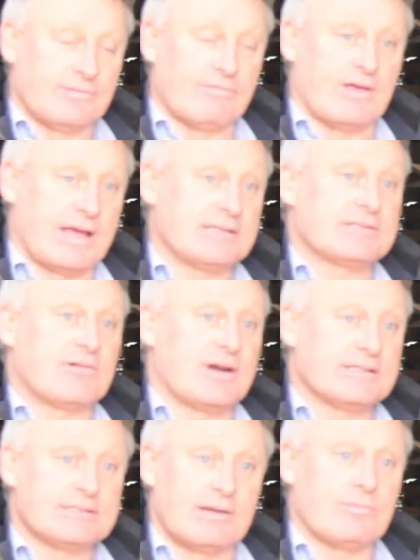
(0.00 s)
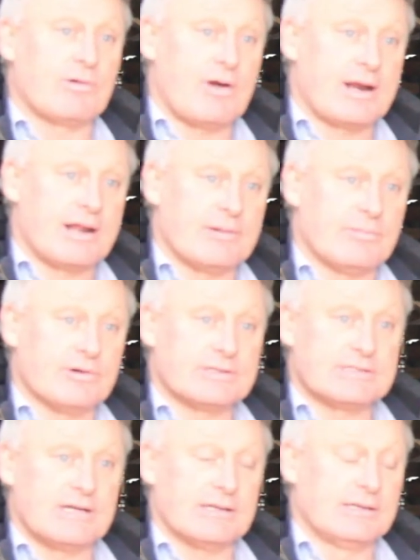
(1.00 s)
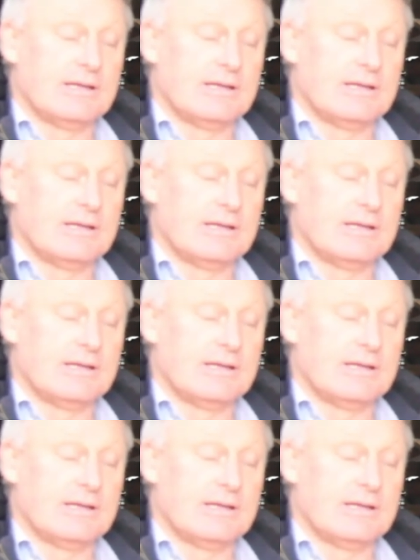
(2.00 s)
the heat stress and we run out of moisture.